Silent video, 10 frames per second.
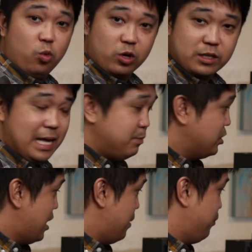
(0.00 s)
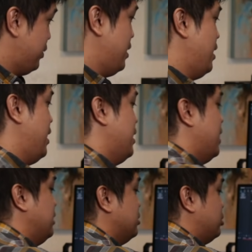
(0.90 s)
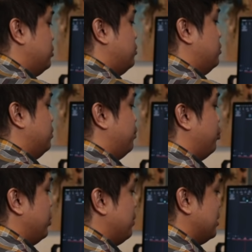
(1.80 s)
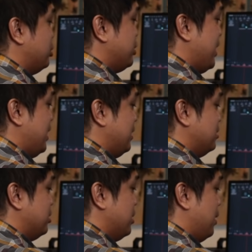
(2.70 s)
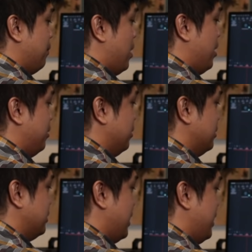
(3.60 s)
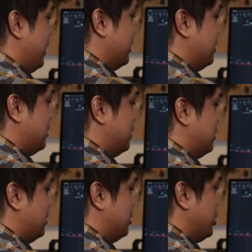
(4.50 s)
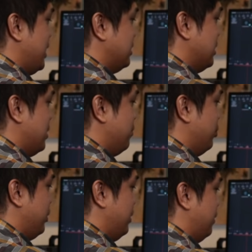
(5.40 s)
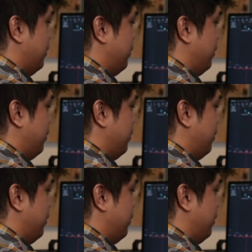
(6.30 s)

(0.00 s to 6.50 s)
work laptop and I just pretty much change the monitor settings, change the input